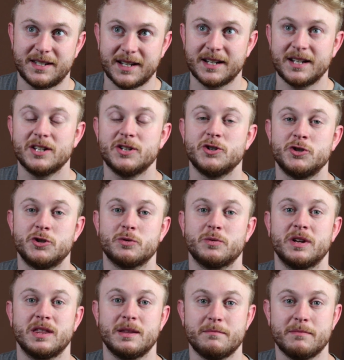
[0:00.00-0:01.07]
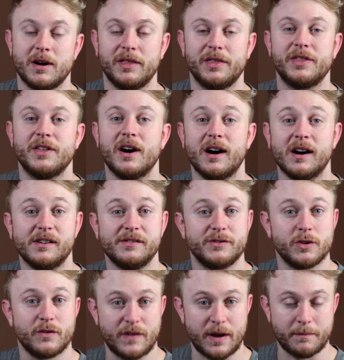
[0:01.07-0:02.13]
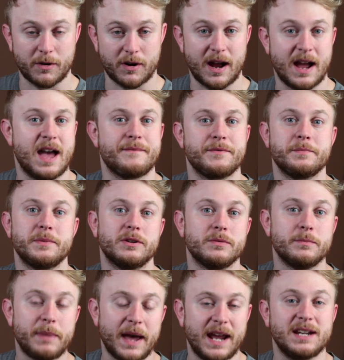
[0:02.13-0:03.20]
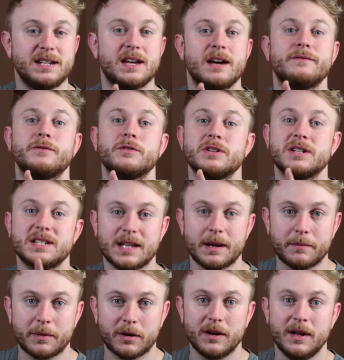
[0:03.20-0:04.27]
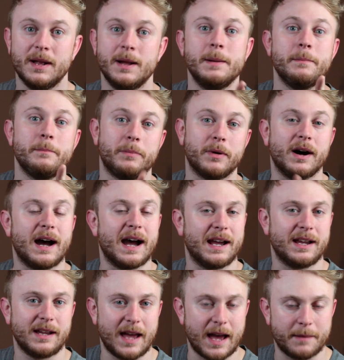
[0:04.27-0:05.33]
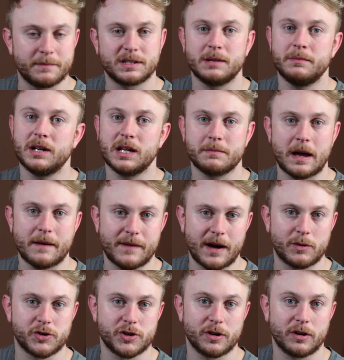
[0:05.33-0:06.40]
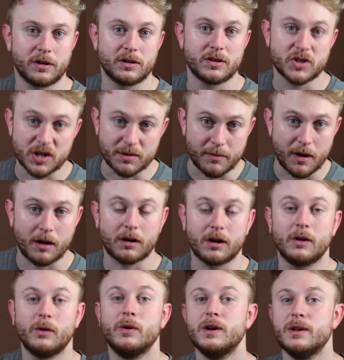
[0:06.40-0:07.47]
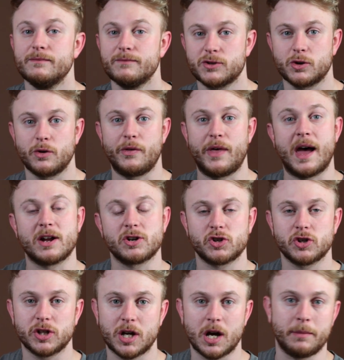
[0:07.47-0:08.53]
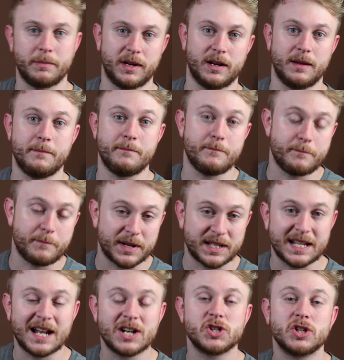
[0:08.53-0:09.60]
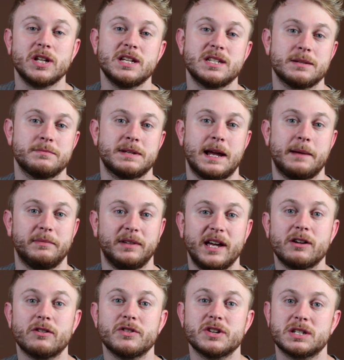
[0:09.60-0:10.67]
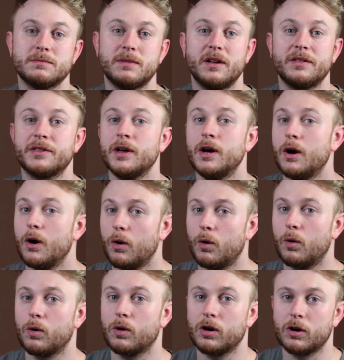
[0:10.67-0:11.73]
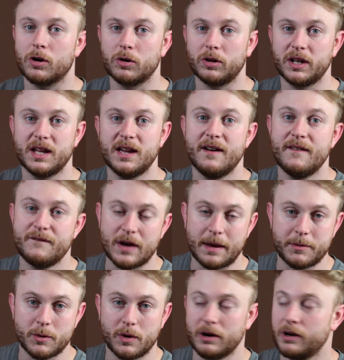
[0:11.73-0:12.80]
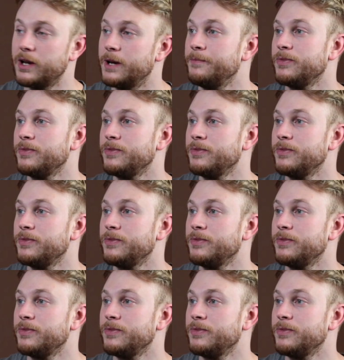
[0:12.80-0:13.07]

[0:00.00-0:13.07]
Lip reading: did during the month of November. I haven't been paid yet for December, but I am submitting my voucher tomorrow. So that should come in potentially sometime later in this month or early February.